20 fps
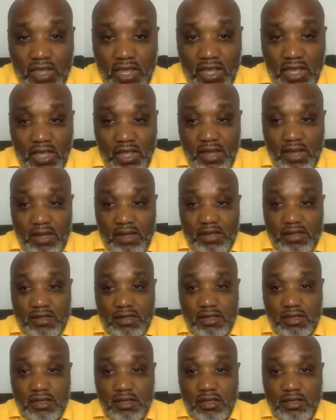And
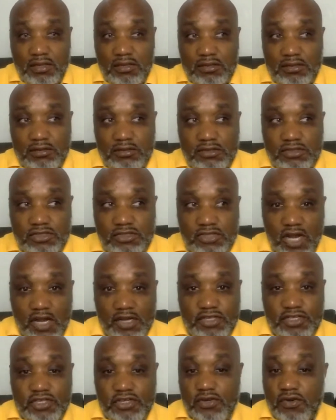
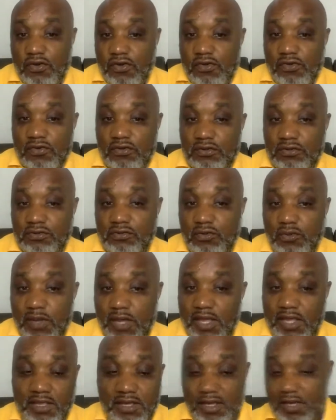start your own
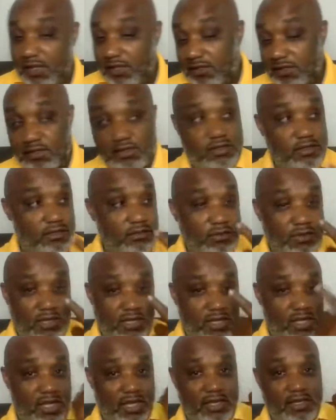way. Like, you know,
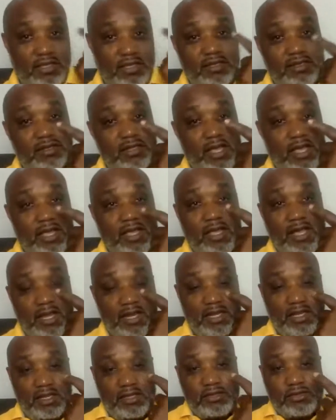we call it, I
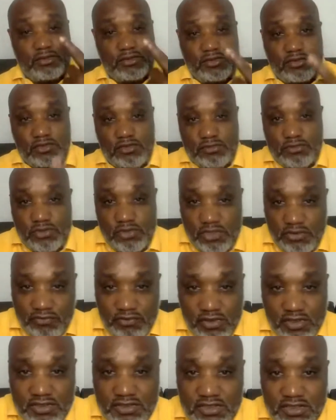call it YouTube
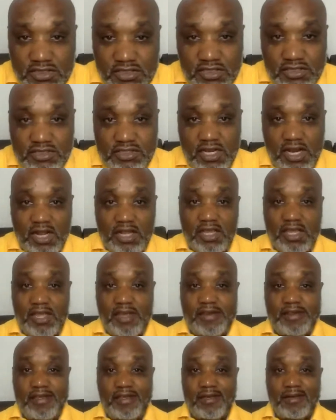University. Start
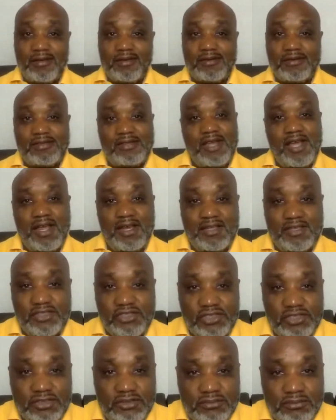gaining your own
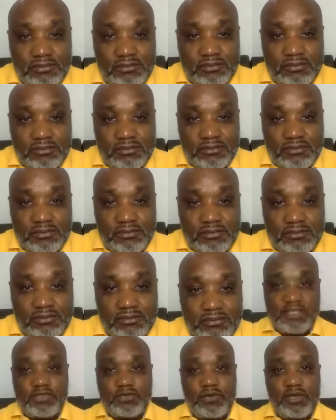knowledge. The
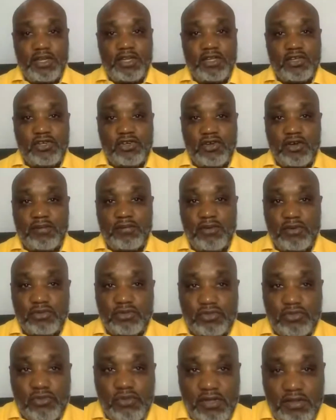best way to go
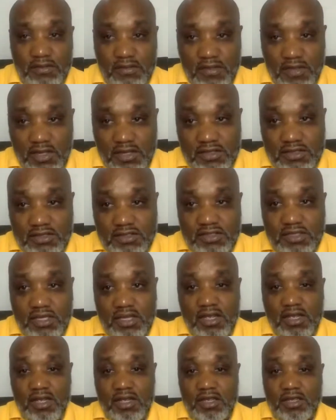about doing things,
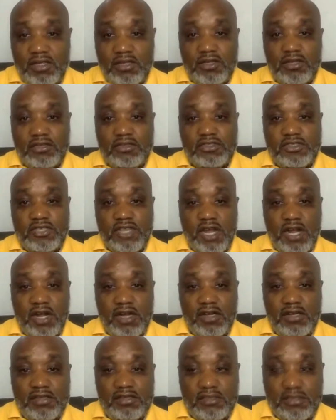you know,
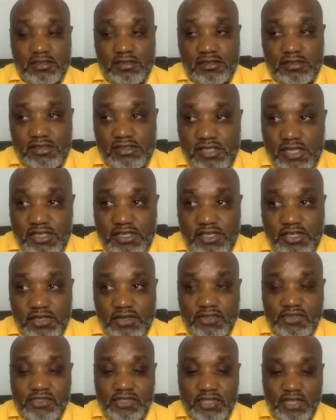start setting
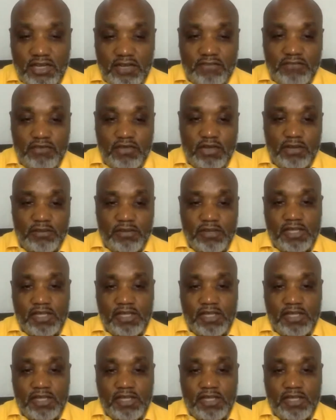yourself up.